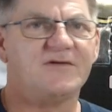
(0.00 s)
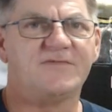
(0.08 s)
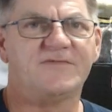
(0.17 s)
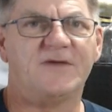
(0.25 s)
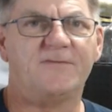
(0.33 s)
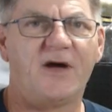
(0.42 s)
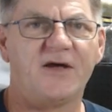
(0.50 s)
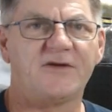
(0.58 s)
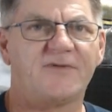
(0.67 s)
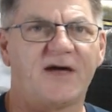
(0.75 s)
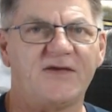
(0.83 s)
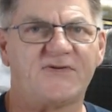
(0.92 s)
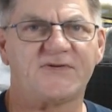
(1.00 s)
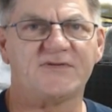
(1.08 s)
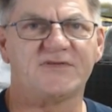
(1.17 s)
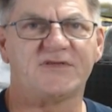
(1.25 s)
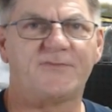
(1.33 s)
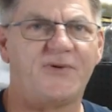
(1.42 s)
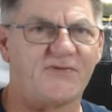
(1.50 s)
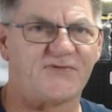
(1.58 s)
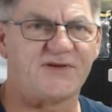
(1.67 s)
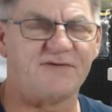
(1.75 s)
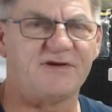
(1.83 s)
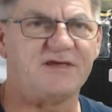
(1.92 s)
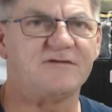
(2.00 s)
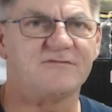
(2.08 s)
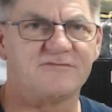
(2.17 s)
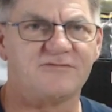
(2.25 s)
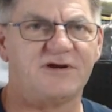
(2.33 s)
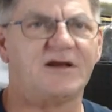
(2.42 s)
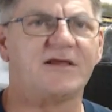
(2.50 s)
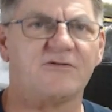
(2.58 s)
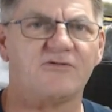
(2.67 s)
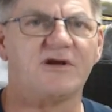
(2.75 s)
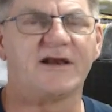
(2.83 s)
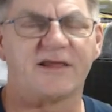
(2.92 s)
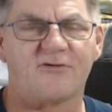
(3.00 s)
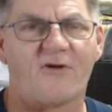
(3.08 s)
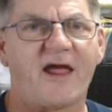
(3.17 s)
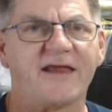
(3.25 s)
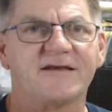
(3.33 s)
the motivation, the positivity, really great.